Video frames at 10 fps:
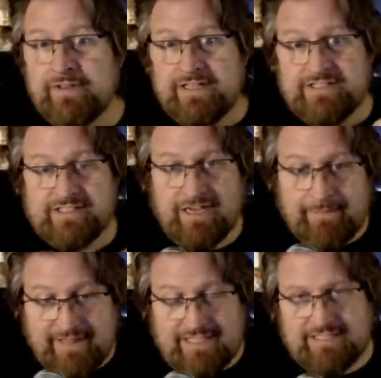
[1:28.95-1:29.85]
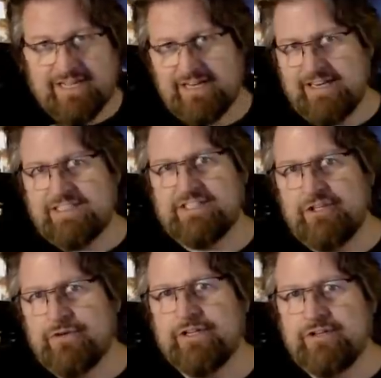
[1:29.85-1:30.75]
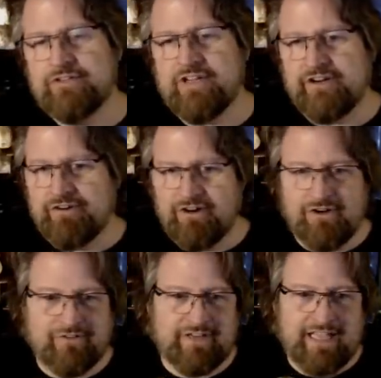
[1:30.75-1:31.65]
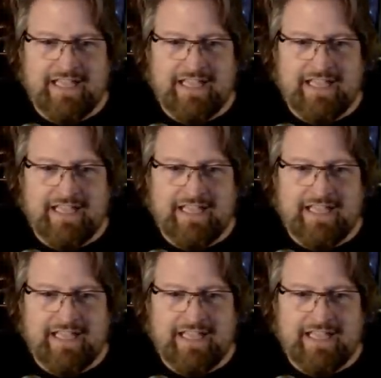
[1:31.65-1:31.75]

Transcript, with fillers: some of these techniques that you can use on your own